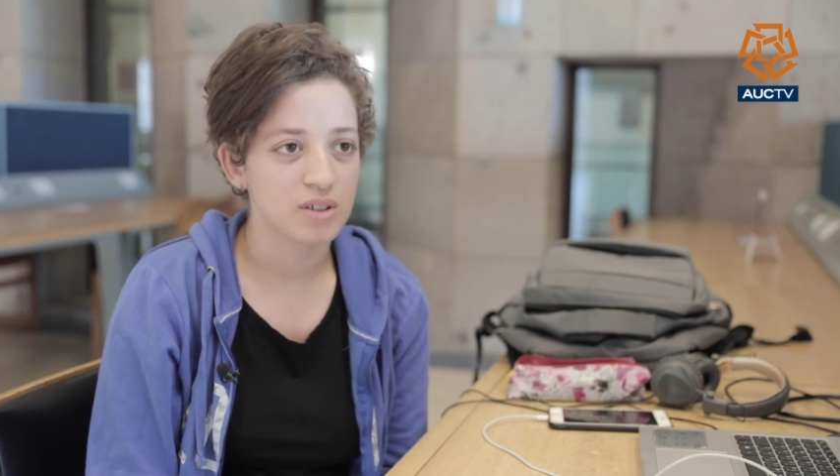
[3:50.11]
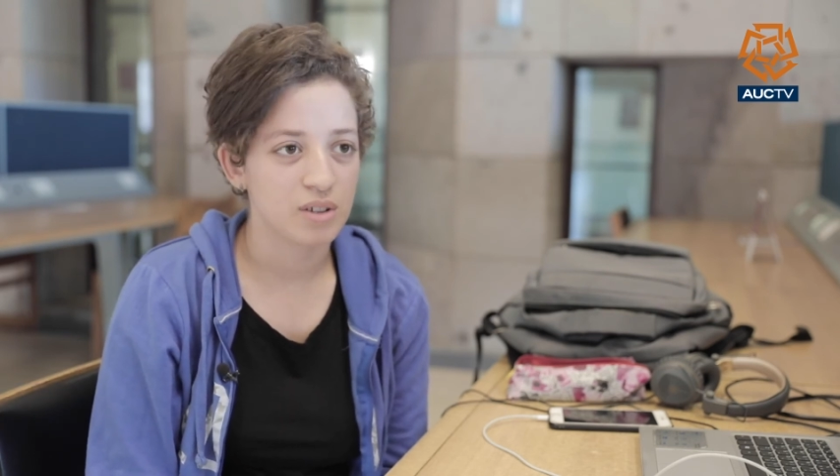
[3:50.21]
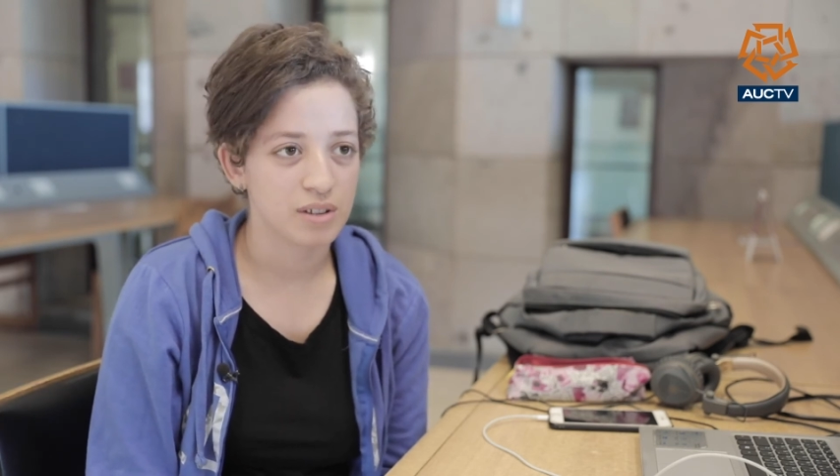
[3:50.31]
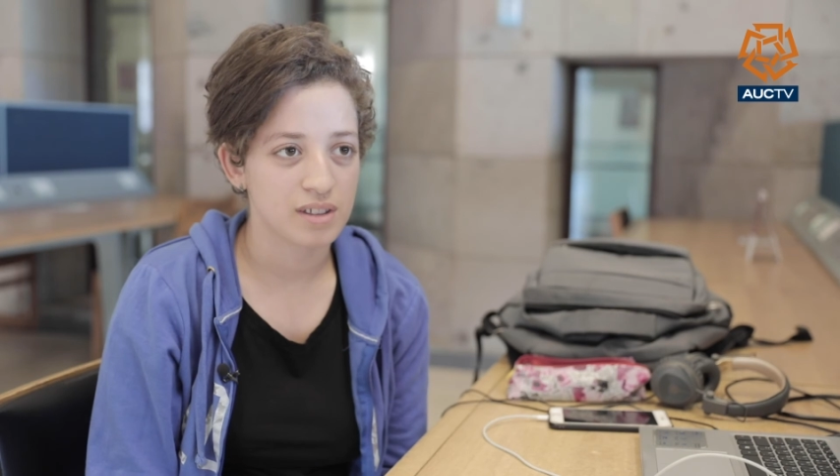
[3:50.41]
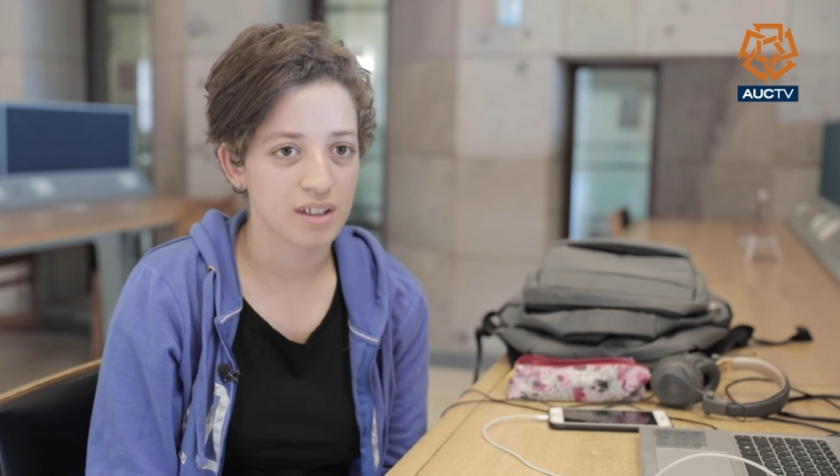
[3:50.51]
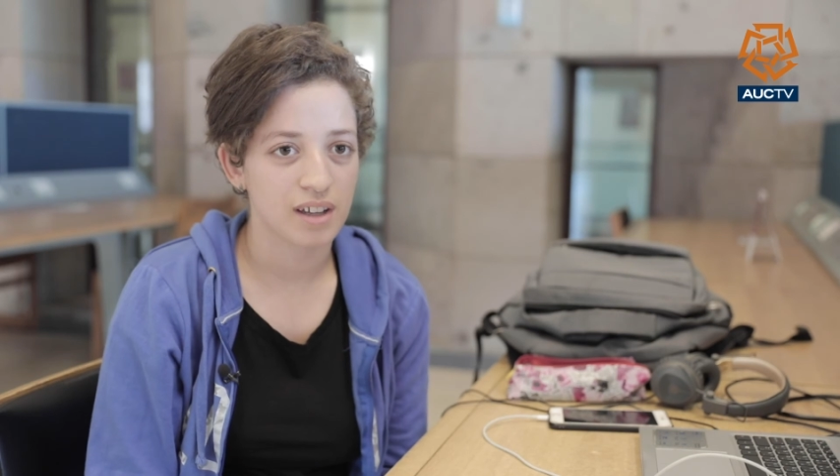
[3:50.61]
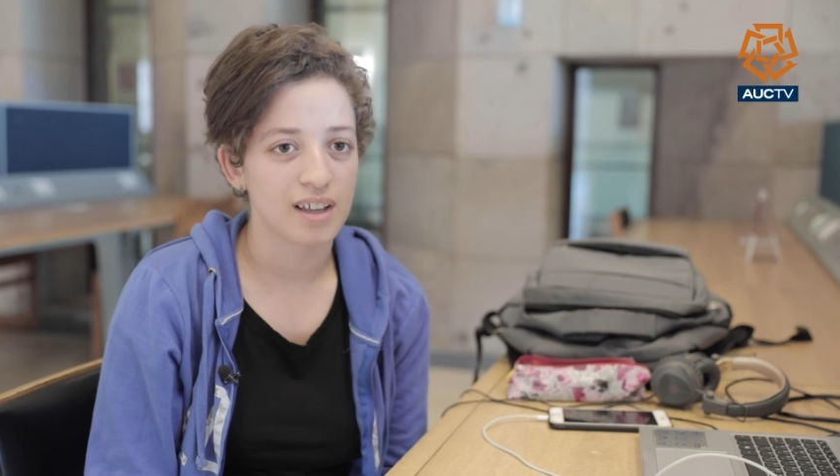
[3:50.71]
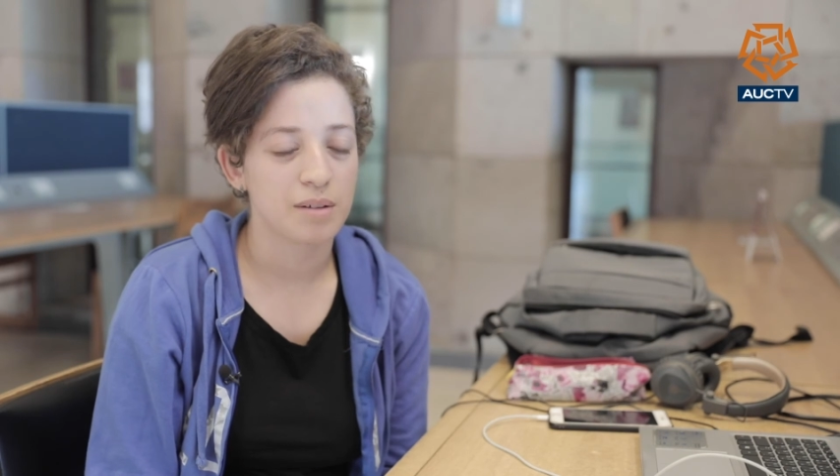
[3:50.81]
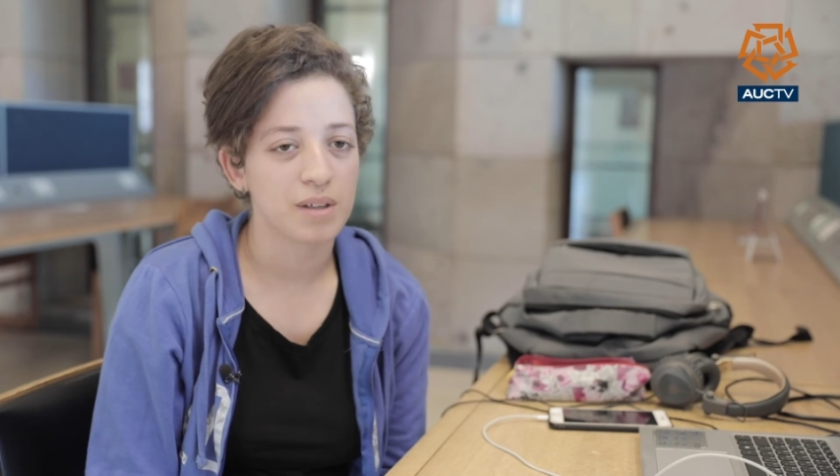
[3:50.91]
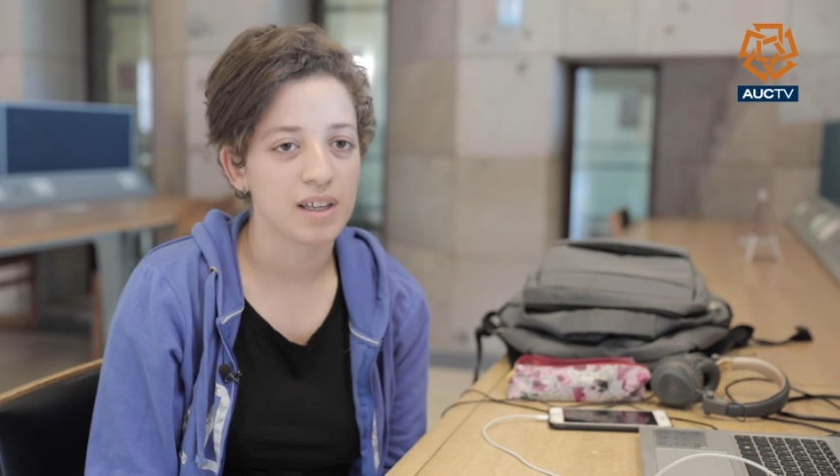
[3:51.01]
so it's not
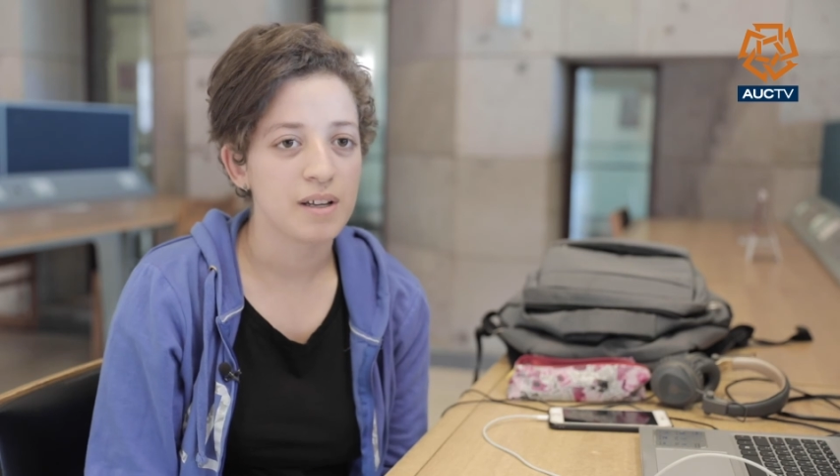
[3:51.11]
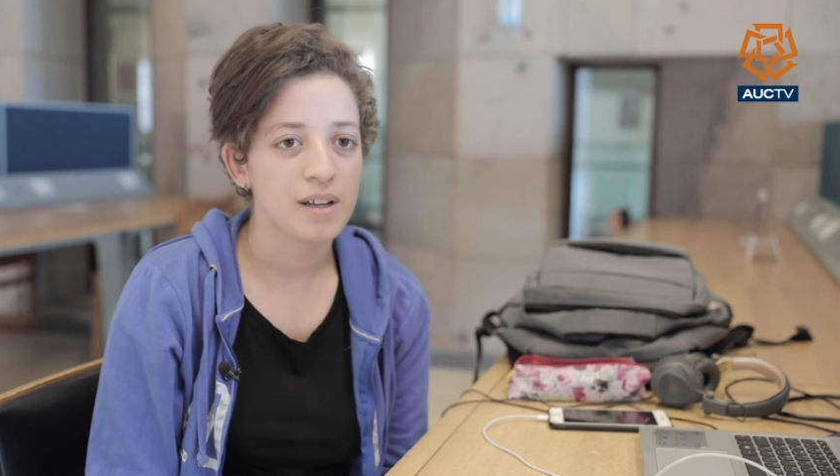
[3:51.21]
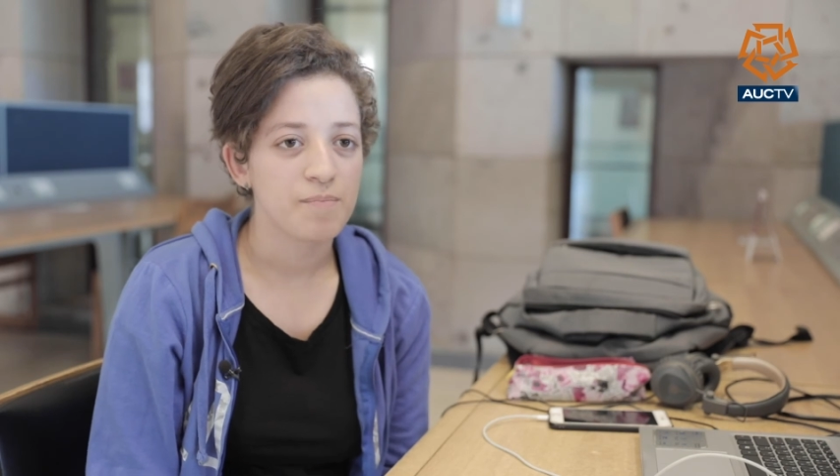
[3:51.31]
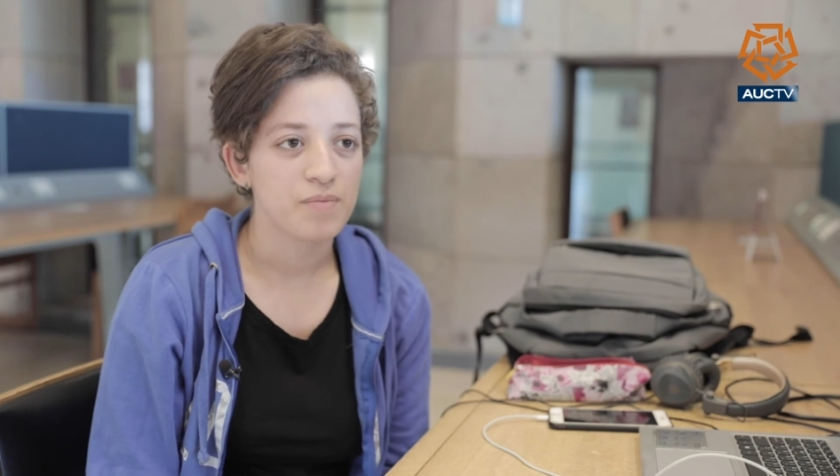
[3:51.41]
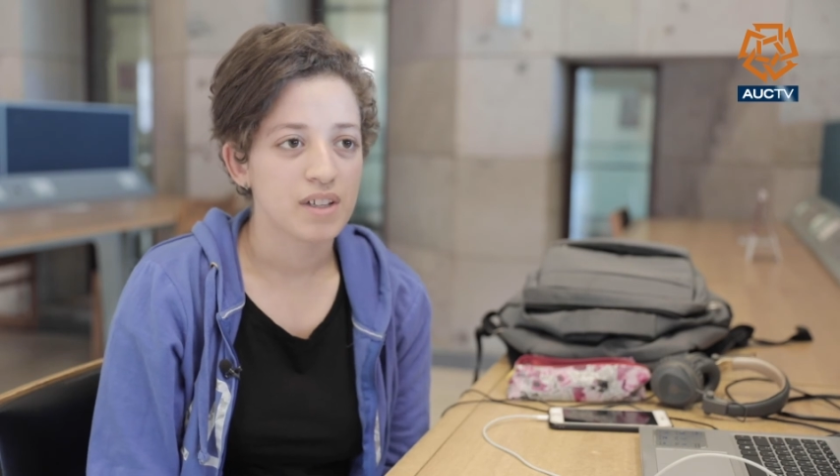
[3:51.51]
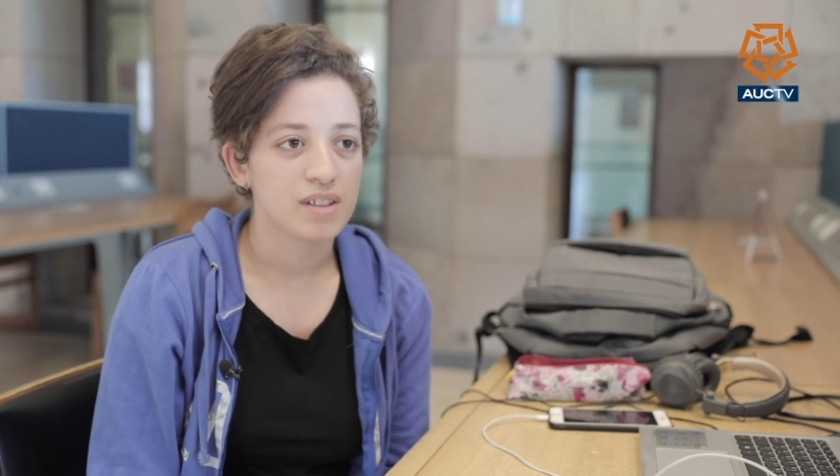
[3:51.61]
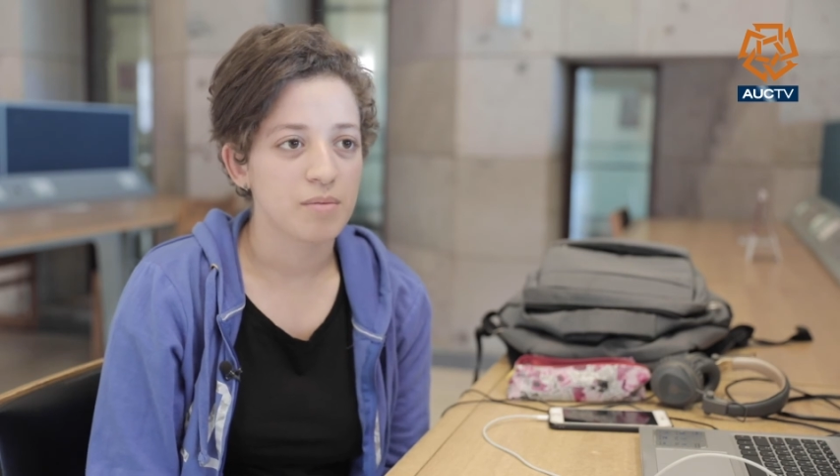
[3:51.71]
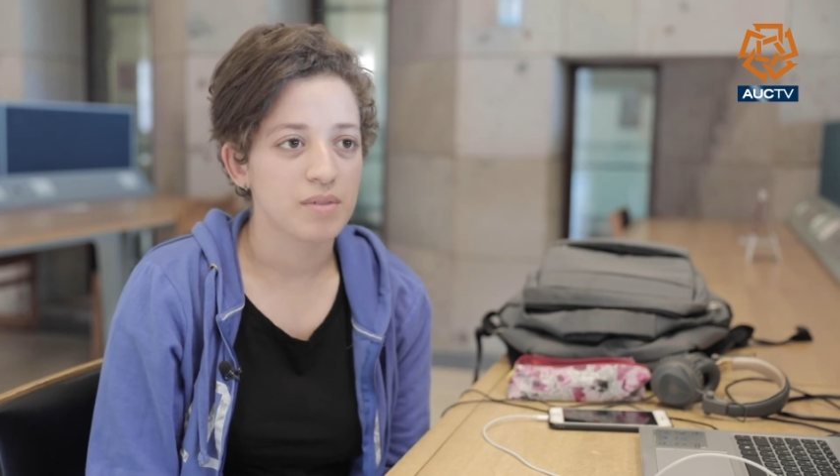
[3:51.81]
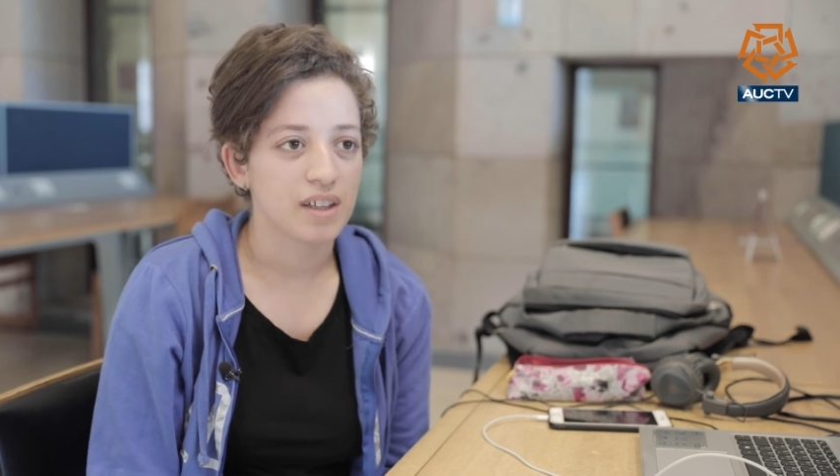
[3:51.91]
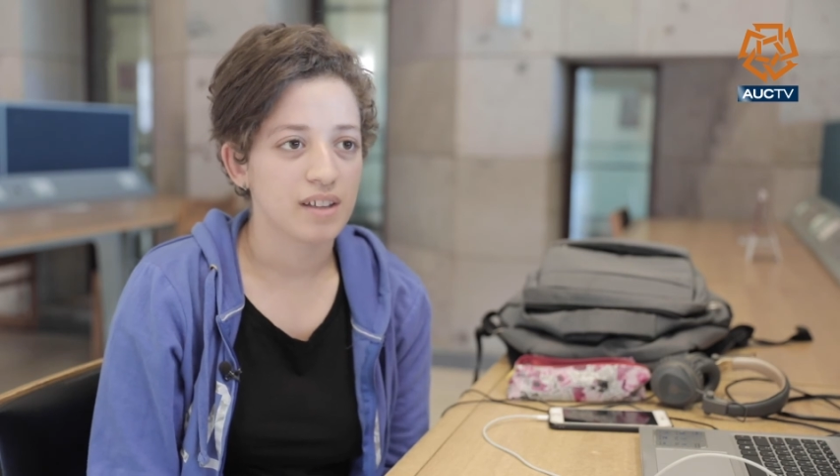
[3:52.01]
going to be
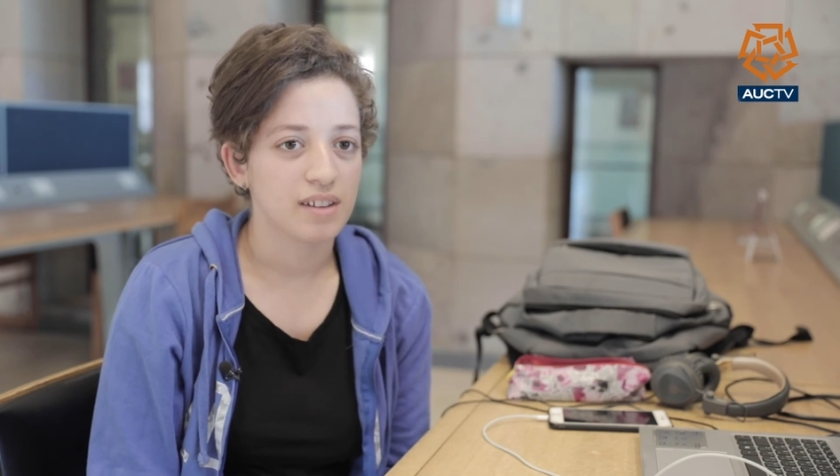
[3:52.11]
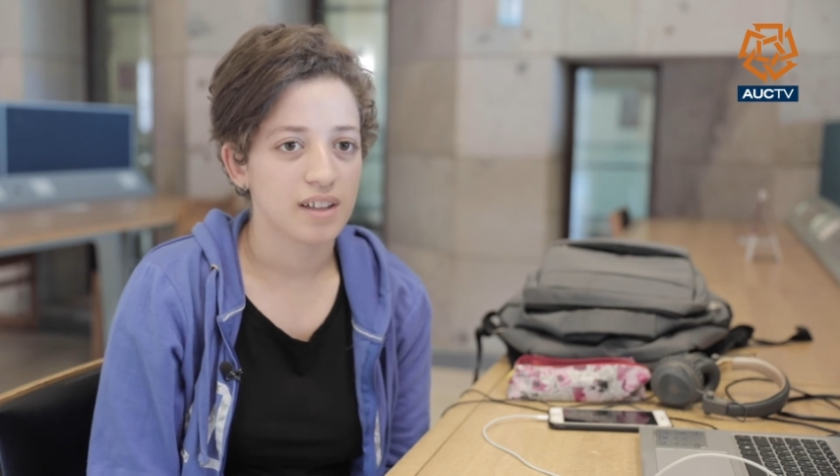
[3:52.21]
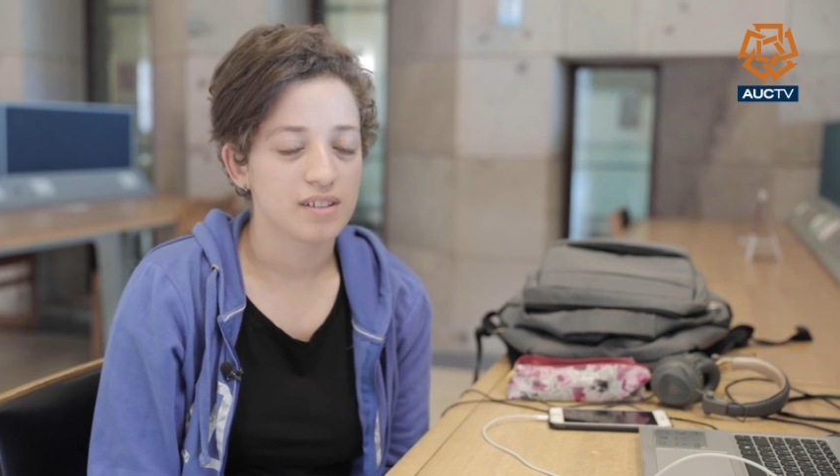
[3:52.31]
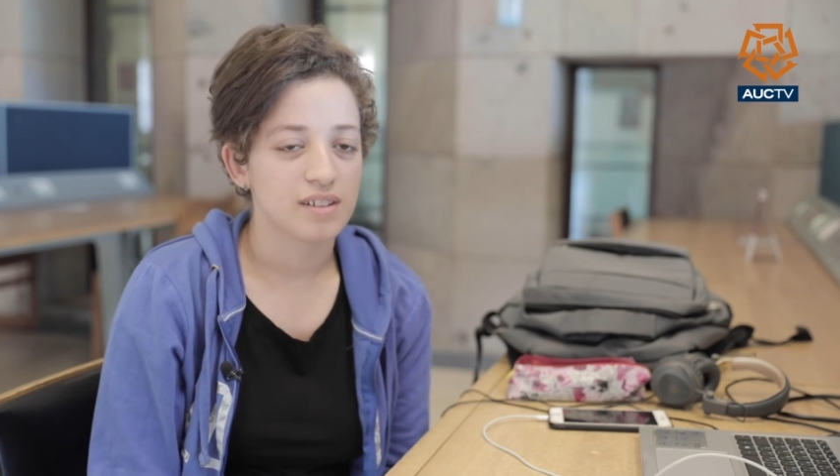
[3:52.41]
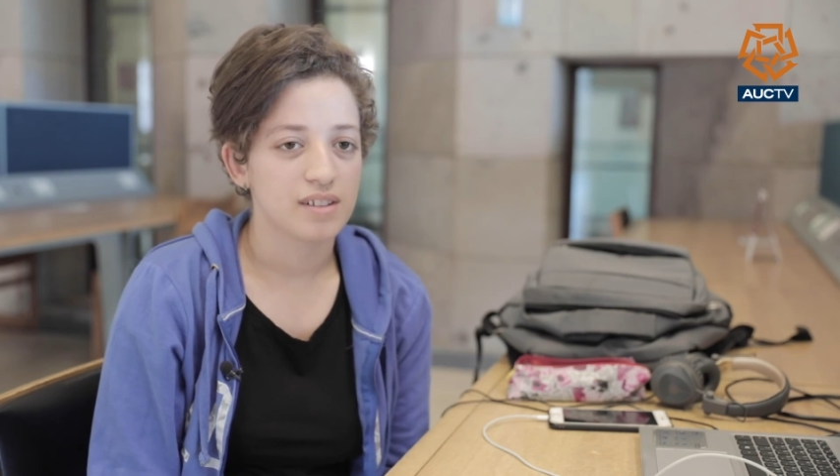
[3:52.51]
something that